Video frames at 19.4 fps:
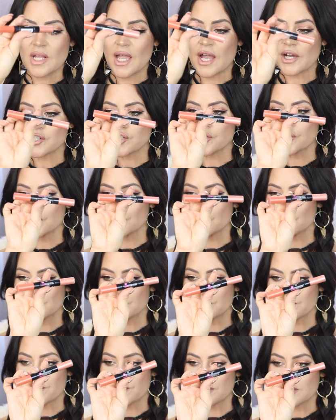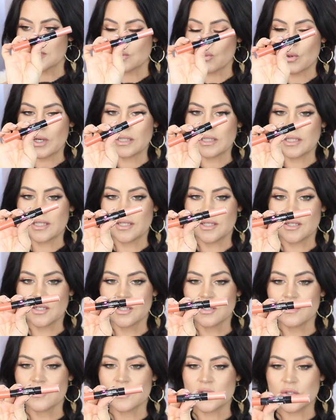actually used this one
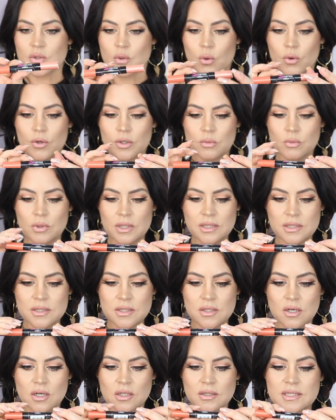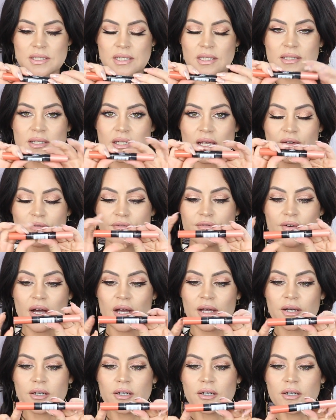here, this coral one. It's called Sunset
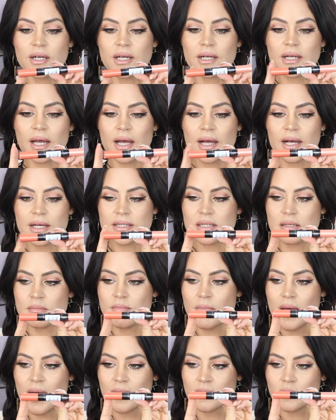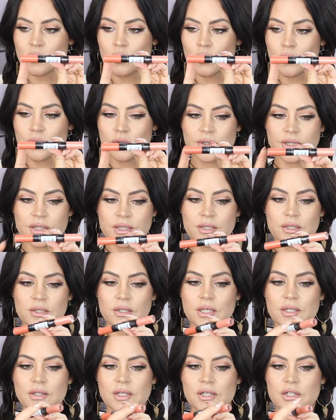Fire, and it has a matte coral
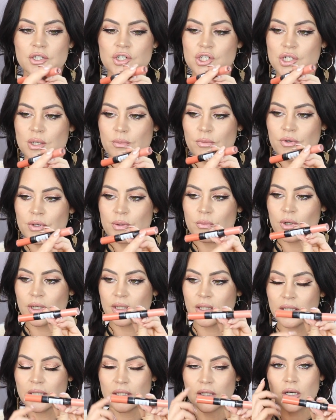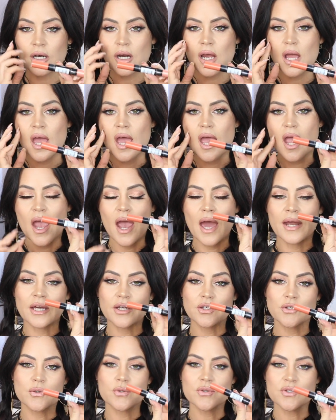here and then a shimmery one here. And
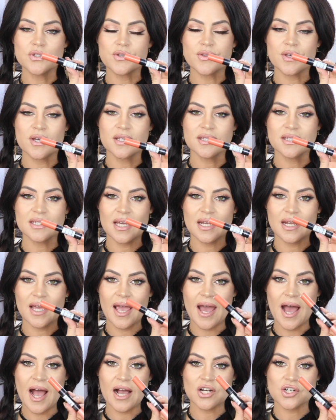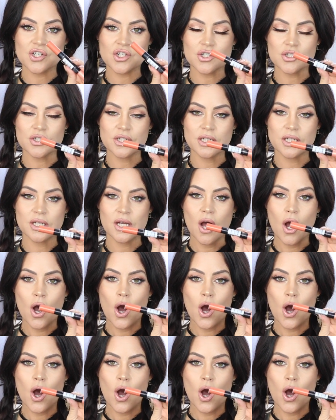I used this, and I actually